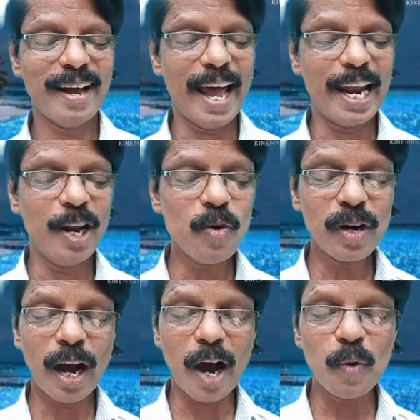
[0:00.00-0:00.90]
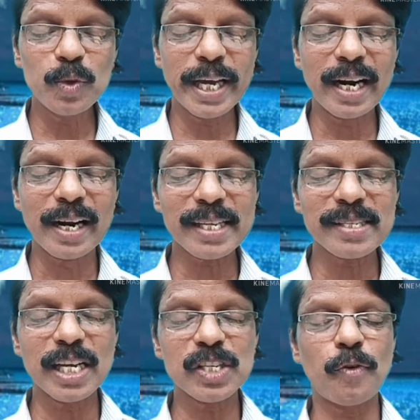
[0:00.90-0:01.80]
And look how they dressed
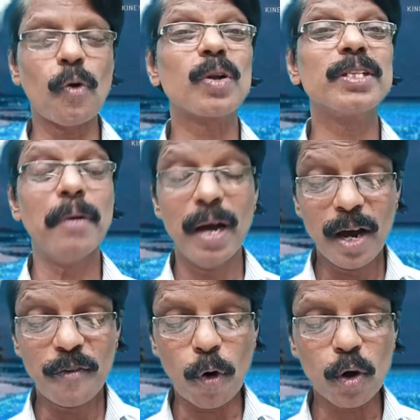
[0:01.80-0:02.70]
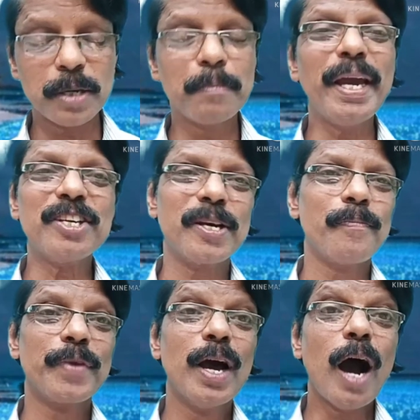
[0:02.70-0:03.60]
us for the beach.
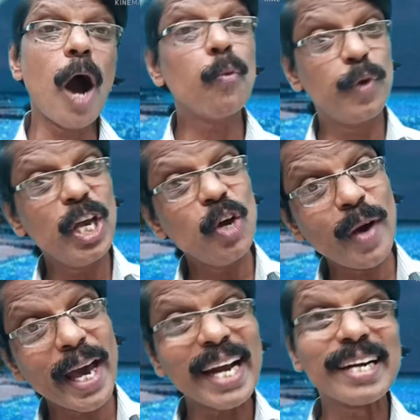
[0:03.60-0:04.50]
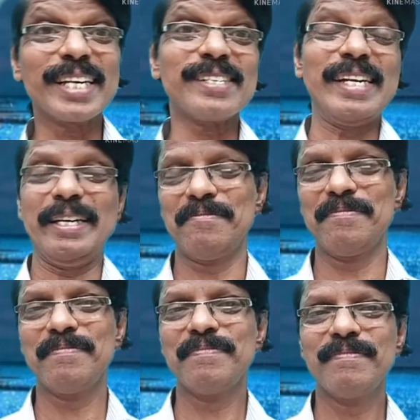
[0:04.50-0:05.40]
How we were dressed.
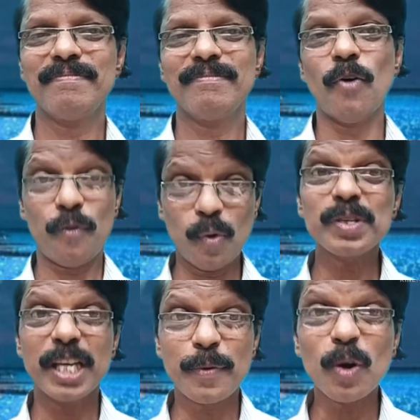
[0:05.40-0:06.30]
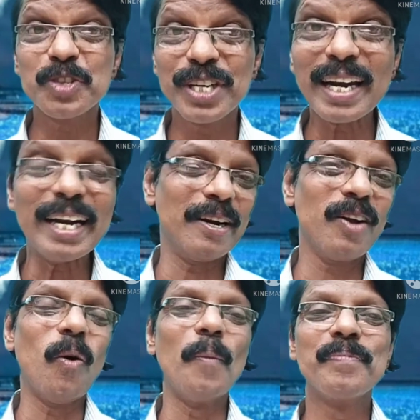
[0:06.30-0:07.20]
Of course, they were all children.
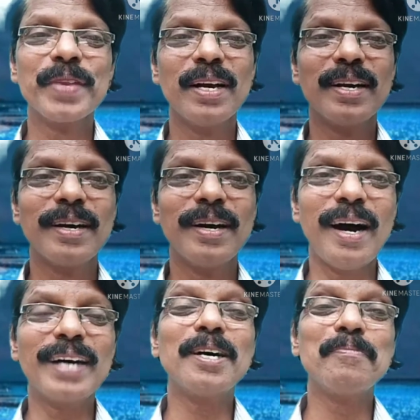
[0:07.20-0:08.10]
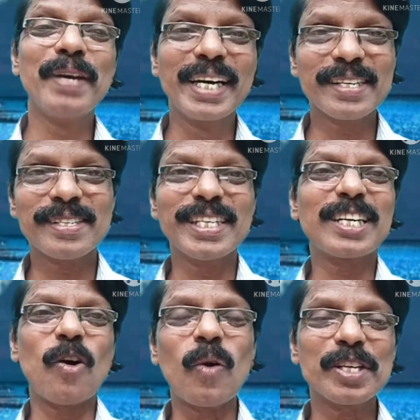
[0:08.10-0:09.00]
No. The biggest, the
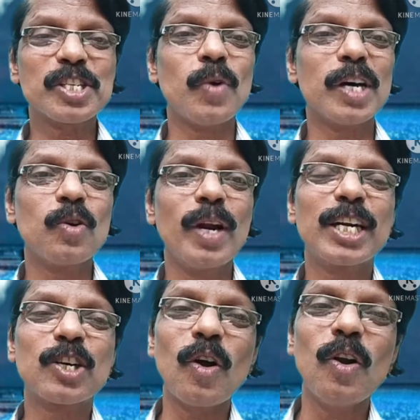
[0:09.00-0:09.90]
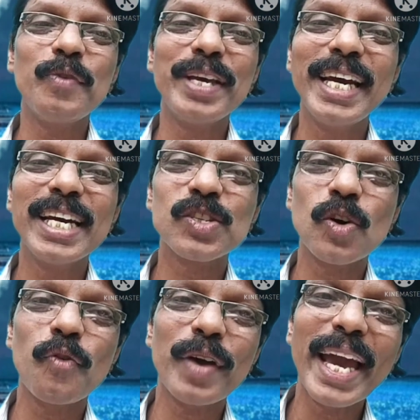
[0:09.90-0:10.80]
tallest was only 12 years
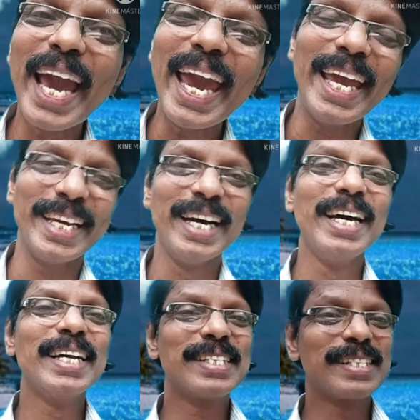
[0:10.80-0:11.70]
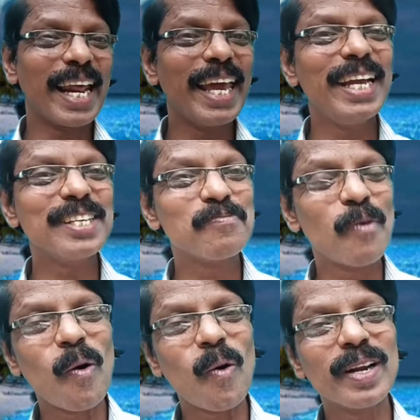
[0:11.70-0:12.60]
of age. Three
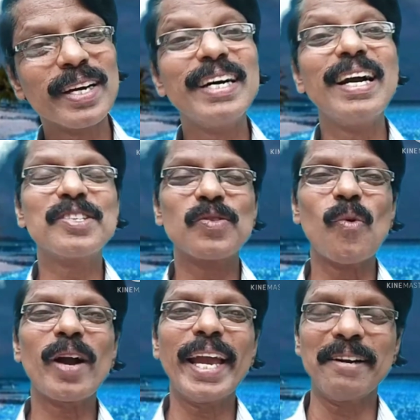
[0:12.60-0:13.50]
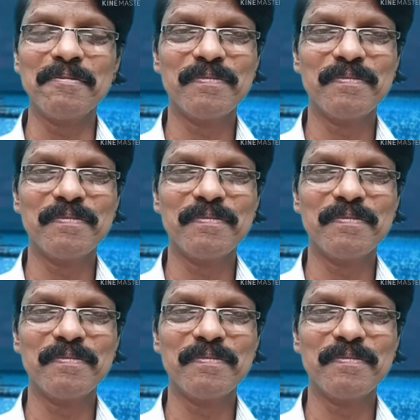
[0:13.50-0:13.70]
small girls walking